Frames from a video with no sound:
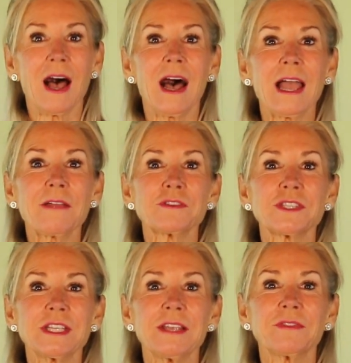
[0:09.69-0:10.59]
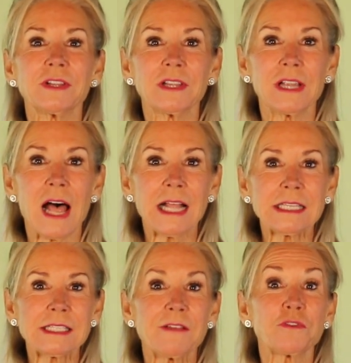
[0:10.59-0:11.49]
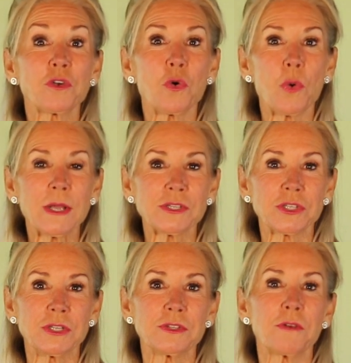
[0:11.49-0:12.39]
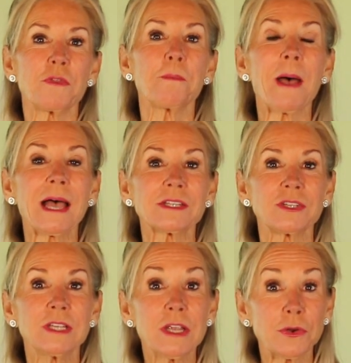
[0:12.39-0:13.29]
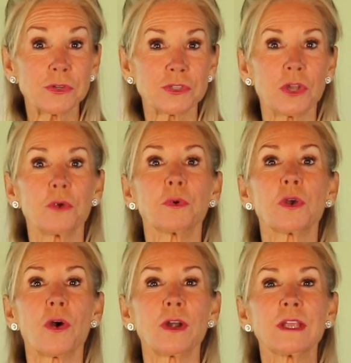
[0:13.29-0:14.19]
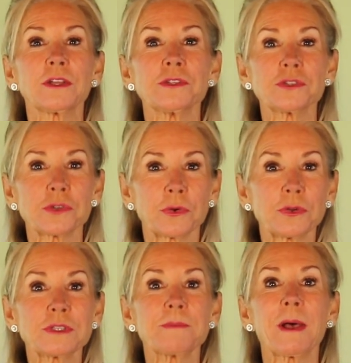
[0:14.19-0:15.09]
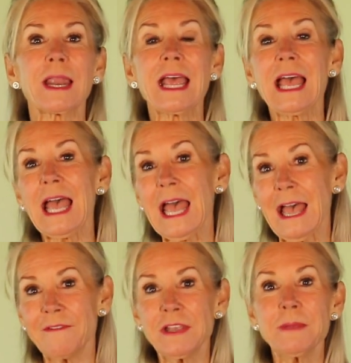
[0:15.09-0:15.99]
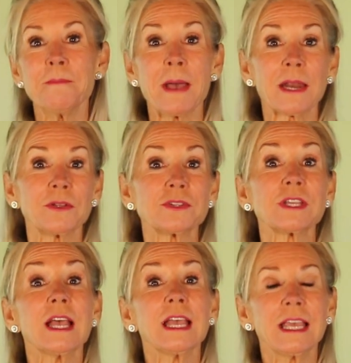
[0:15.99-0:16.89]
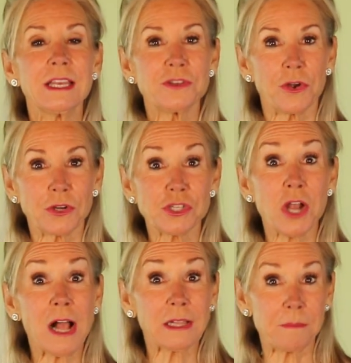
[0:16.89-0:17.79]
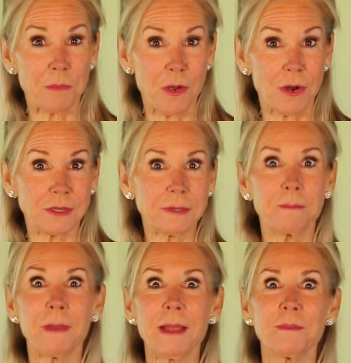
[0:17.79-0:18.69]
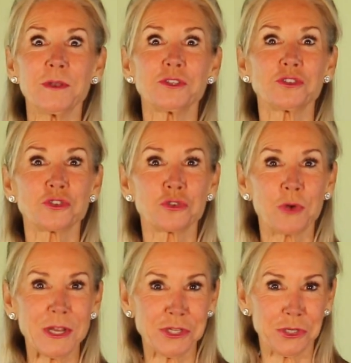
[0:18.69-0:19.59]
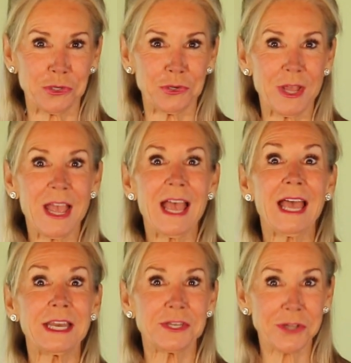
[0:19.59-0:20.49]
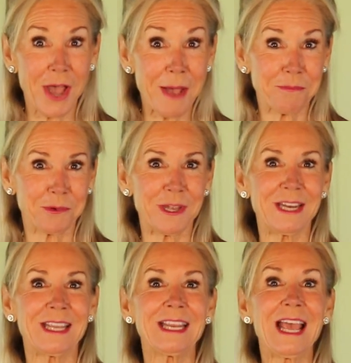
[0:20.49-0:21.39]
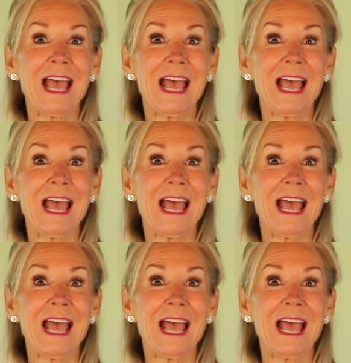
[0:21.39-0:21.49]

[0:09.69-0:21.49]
I have received lots of questions over the past year or so regarding concerns about heavy metals in dark chocolate bars, my most treasured and top rated